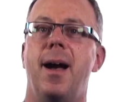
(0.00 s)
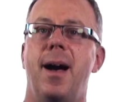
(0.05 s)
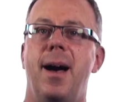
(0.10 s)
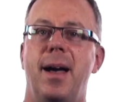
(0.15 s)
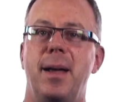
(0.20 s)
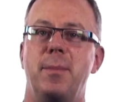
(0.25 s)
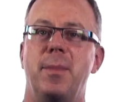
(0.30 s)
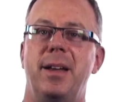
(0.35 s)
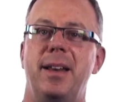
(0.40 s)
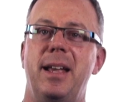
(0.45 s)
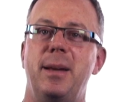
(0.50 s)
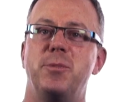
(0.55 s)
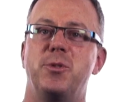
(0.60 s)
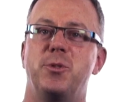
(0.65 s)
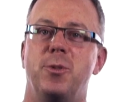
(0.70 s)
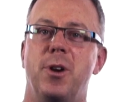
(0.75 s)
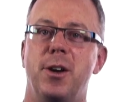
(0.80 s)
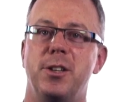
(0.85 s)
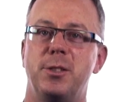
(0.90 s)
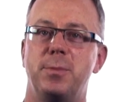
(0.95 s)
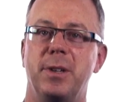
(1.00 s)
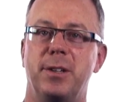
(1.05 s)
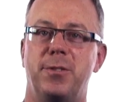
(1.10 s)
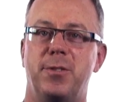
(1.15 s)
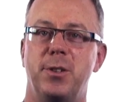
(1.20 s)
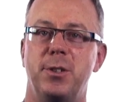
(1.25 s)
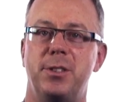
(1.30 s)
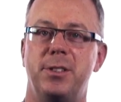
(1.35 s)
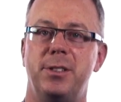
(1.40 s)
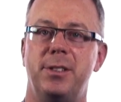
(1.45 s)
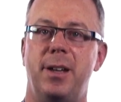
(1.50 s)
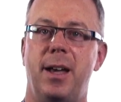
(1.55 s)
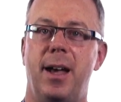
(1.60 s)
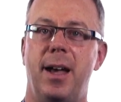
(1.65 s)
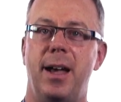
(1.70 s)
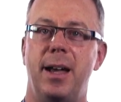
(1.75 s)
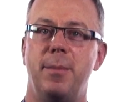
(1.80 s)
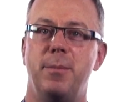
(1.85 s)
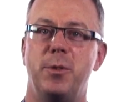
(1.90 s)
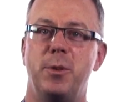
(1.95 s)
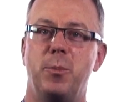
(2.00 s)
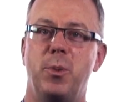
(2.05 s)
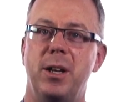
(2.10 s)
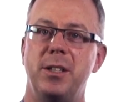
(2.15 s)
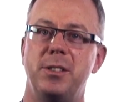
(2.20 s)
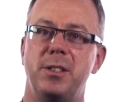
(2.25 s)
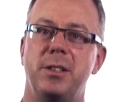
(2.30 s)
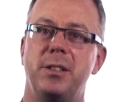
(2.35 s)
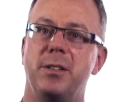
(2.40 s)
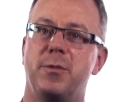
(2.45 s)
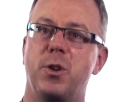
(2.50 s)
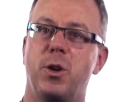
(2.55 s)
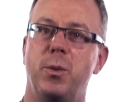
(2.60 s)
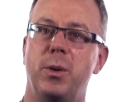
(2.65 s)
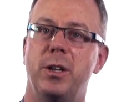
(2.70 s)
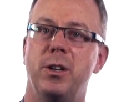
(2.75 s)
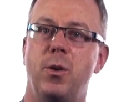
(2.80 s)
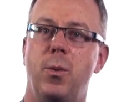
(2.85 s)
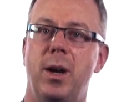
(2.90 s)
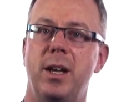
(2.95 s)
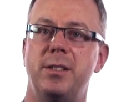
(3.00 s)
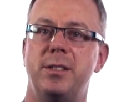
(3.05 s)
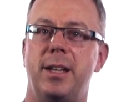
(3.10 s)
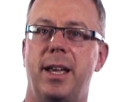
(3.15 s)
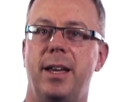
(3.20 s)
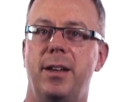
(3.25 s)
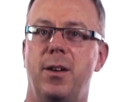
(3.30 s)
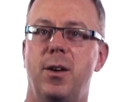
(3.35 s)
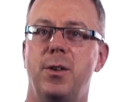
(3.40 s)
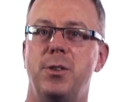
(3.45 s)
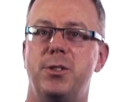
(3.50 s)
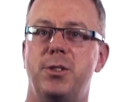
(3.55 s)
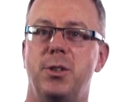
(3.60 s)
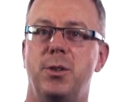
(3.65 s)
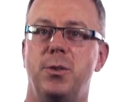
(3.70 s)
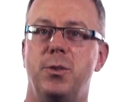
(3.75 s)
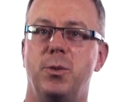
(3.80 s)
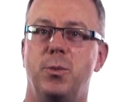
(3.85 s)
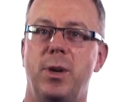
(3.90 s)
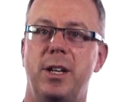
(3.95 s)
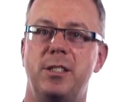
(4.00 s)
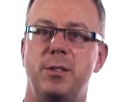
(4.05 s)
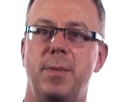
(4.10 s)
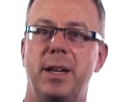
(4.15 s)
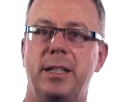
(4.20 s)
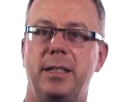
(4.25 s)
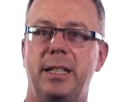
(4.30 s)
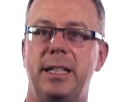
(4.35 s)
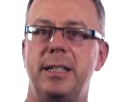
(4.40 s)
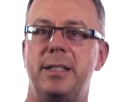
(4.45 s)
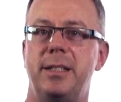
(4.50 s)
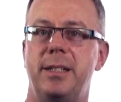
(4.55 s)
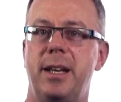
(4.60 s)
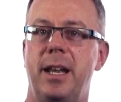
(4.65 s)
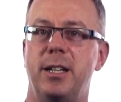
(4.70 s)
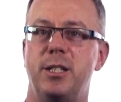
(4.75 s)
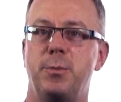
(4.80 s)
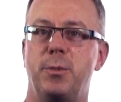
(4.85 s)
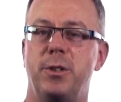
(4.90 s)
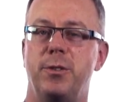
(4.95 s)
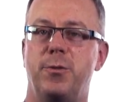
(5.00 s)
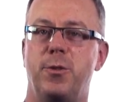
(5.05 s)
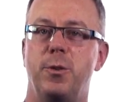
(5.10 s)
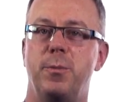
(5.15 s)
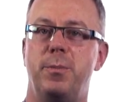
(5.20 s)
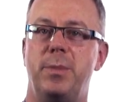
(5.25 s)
Hi, my name's Ross McPherson. I'm the president of CareerQuest and also the resume and LinkedIn expert for